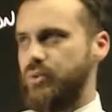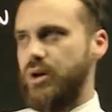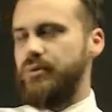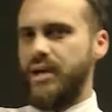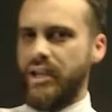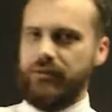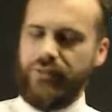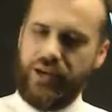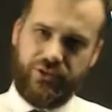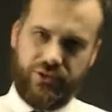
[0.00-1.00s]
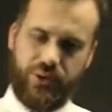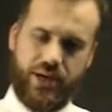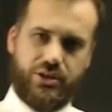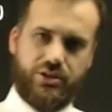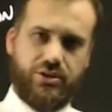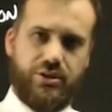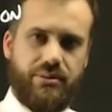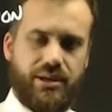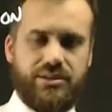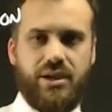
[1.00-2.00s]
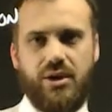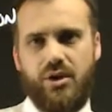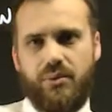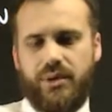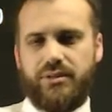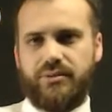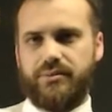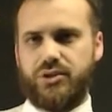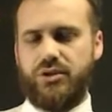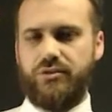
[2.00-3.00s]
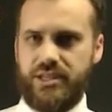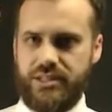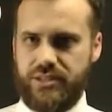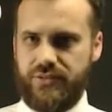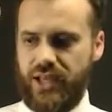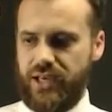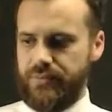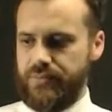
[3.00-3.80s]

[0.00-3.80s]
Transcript: why are we adding vector equations to the mix? Well, two reasons for that.